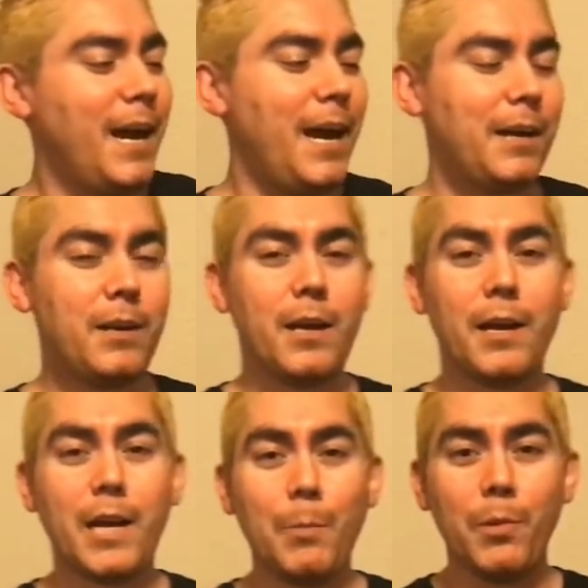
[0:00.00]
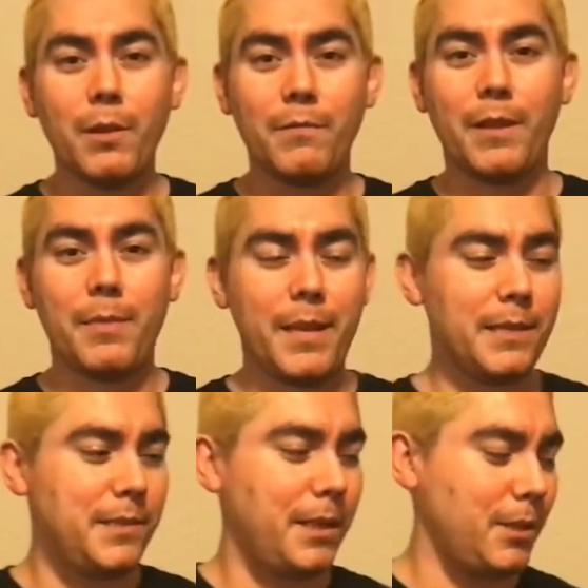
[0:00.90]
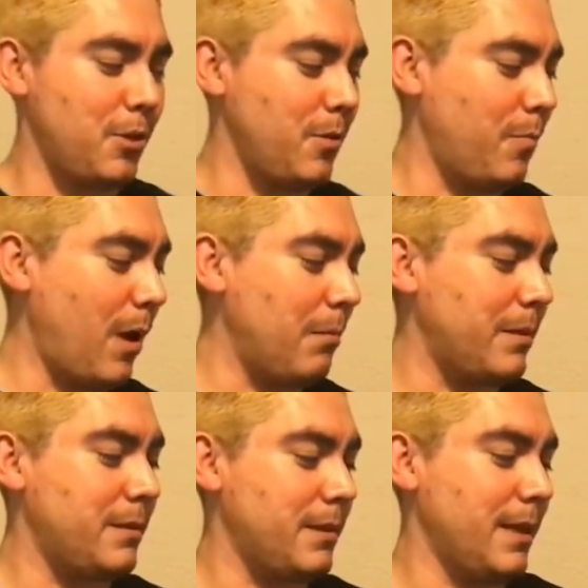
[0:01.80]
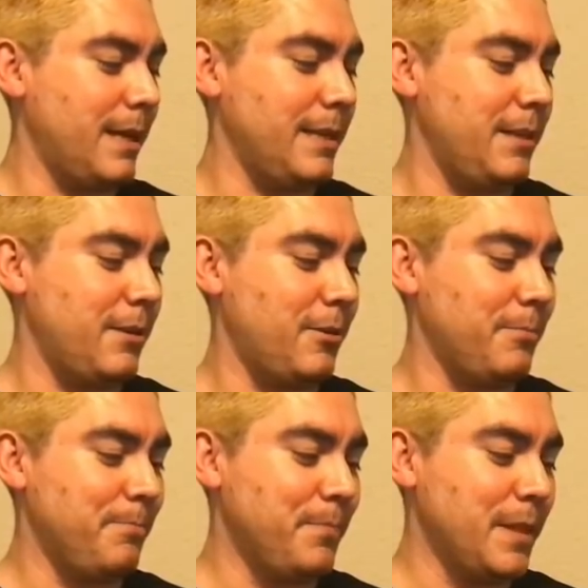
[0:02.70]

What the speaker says: A couple of things you can do, probably you know,